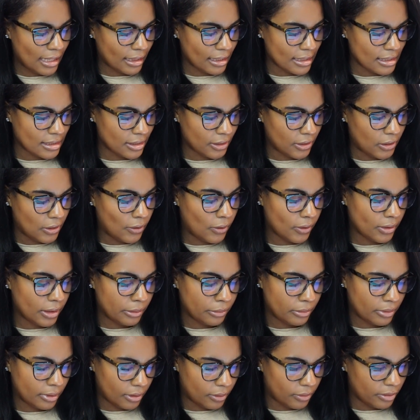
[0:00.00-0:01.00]
That's the goal that
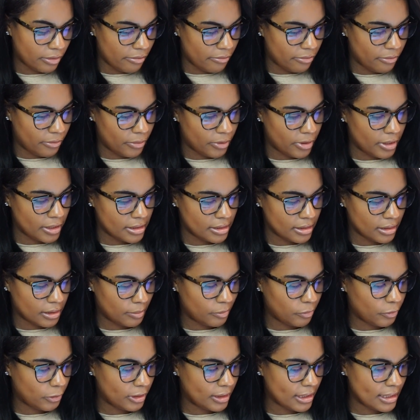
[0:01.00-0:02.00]
we're going for. So I'm
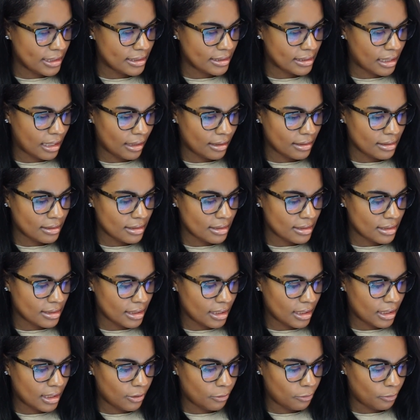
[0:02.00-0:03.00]
really excited to
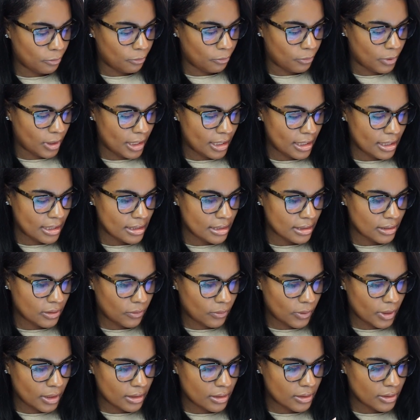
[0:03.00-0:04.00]
see what it's
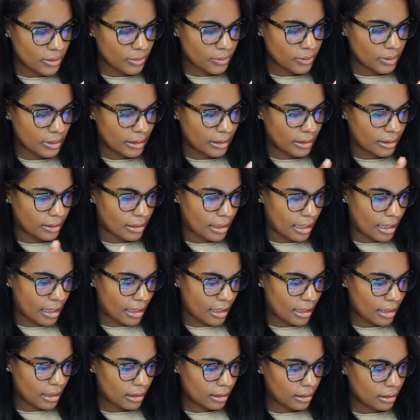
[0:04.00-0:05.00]
going to look
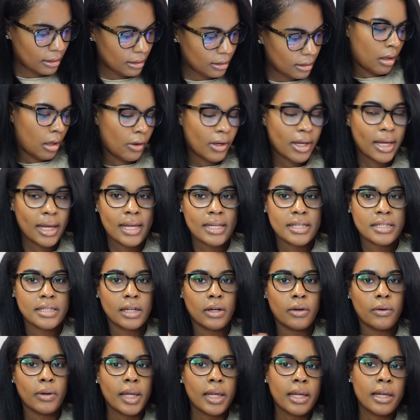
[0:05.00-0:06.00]
like. Okay,
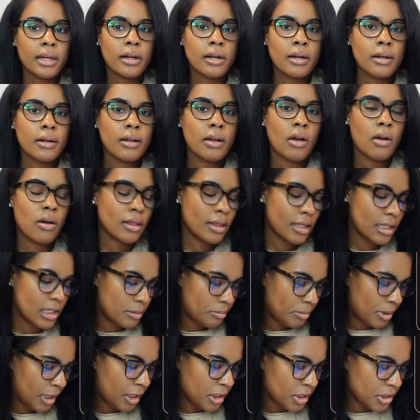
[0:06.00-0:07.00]
so here on this
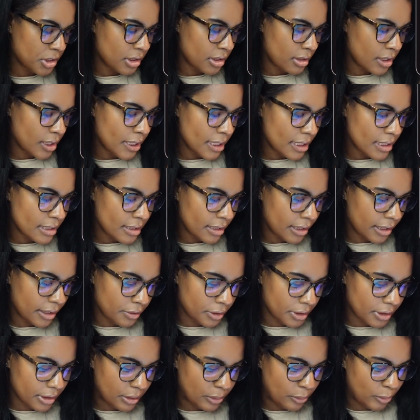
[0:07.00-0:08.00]
picture is the
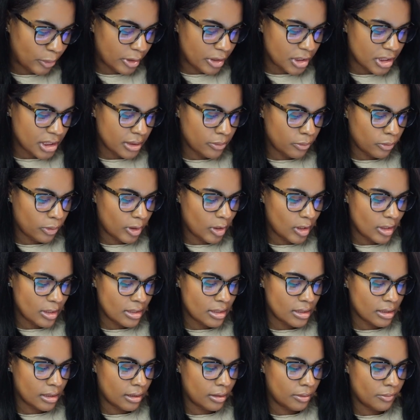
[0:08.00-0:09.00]
area where she wanted
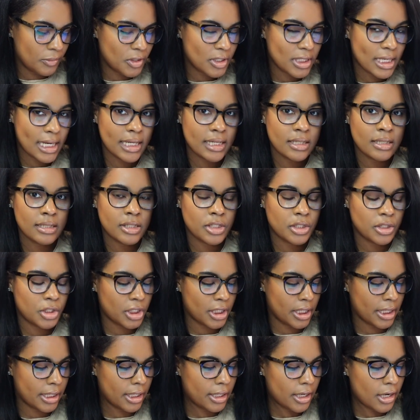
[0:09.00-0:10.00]
some chase
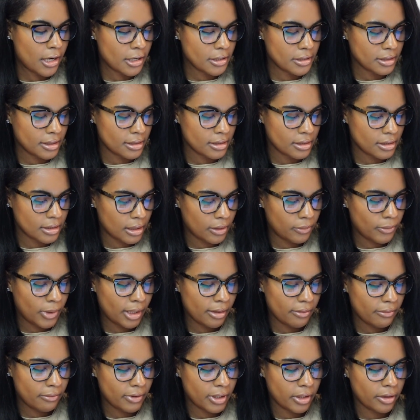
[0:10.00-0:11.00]
chairs, and so we
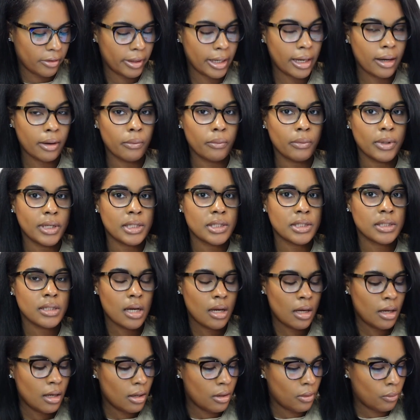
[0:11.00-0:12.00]
can figure out which
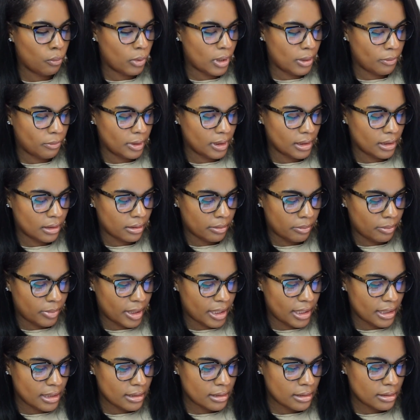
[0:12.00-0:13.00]
one would look the
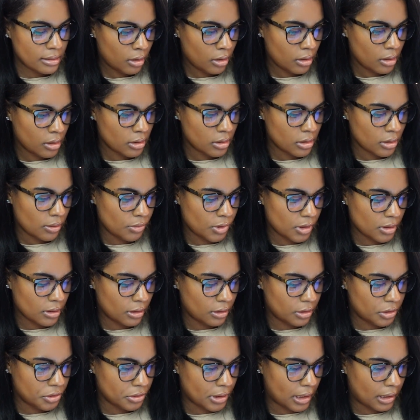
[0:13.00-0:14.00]
best. So I'm just
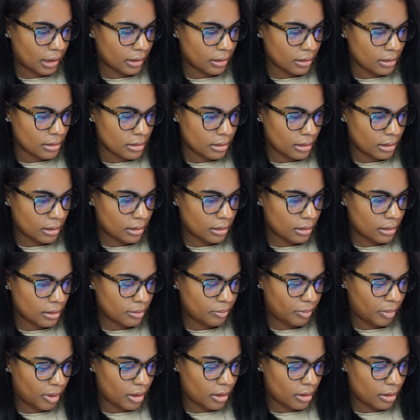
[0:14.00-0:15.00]
gonna drag this
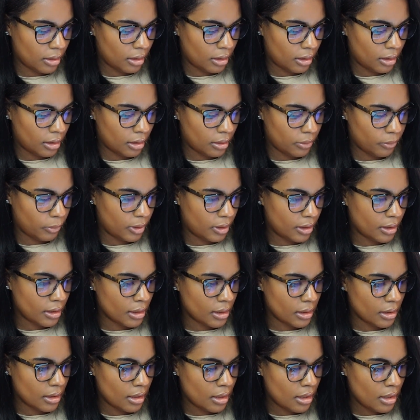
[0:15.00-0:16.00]
up and then we
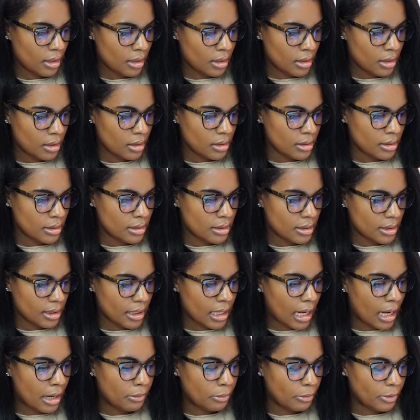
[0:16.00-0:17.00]
can see.
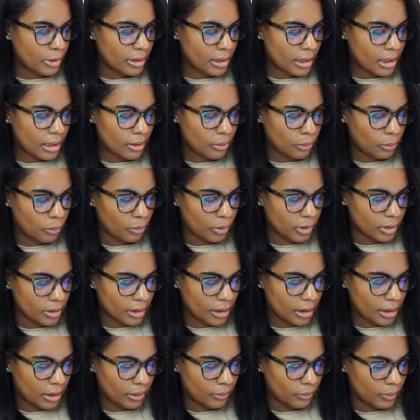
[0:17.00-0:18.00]
I really,
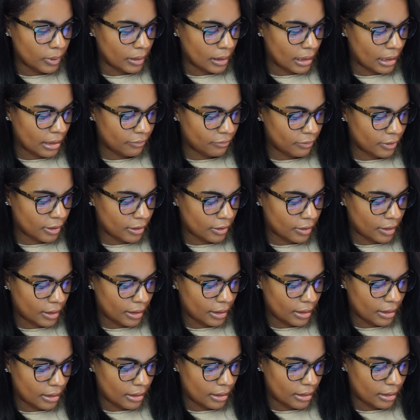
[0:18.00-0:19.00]
really would like for her to
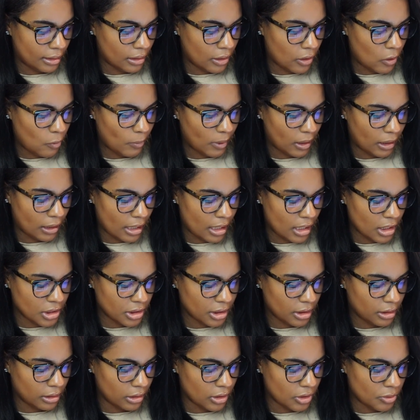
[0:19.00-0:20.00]
get oh my gosh,
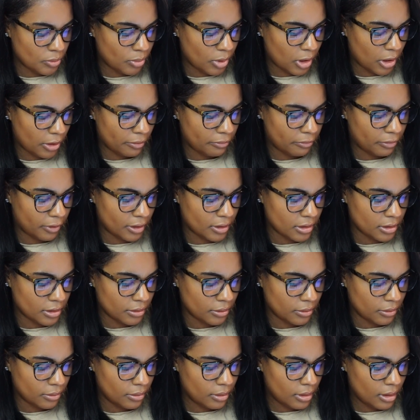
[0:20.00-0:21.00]
and it looks perfect too.